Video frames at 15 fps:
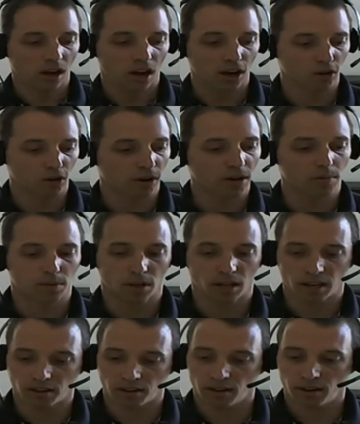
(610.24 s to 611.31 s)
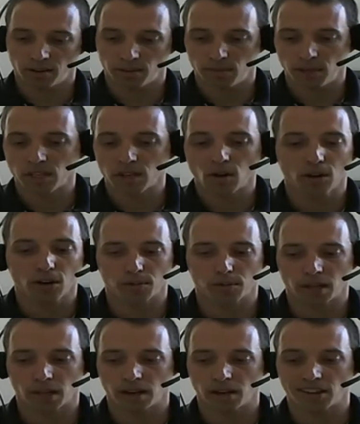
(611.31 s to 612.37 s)
a great player and a mediocre
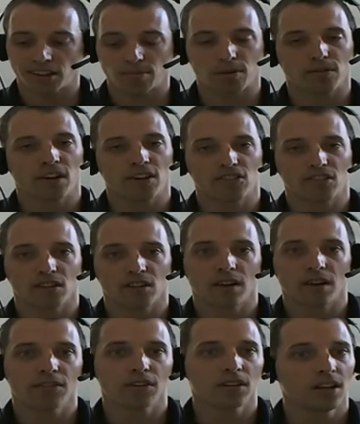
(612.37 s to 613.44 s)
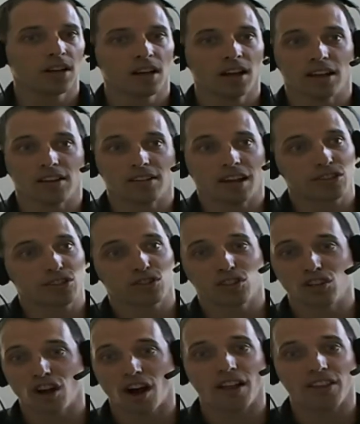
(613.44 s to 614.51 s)
player at the professional level is actually
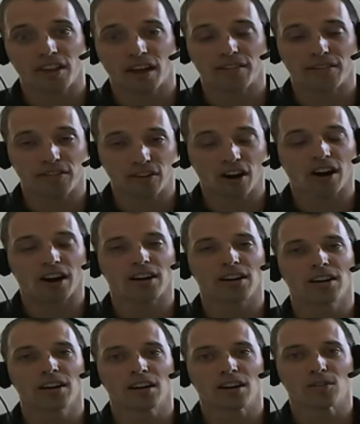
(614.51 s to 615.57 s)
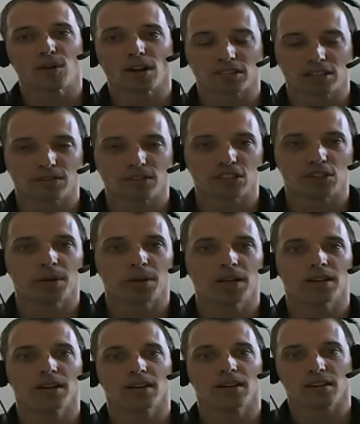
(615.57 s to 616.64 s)
not that far, relatively
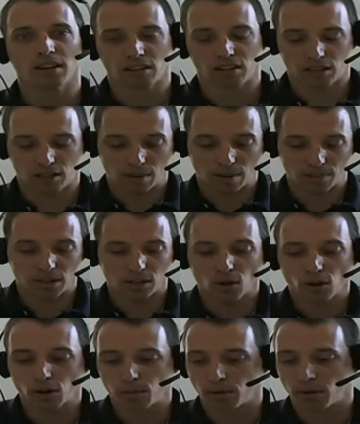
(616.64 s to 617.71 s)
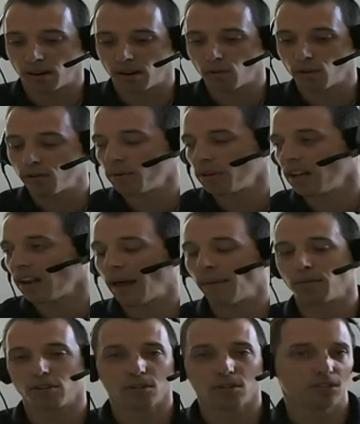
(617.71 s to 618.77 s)
speaking. That mediocre player would be an
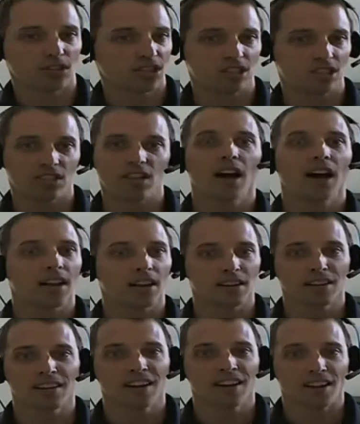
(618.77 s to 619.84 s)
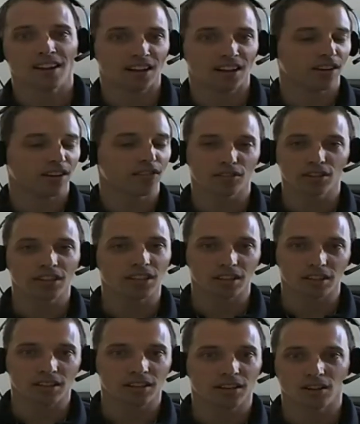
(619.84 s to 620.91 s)
absolute stud in any other
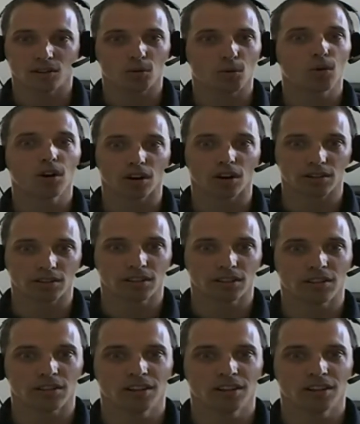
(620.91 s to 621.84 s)
league in the world,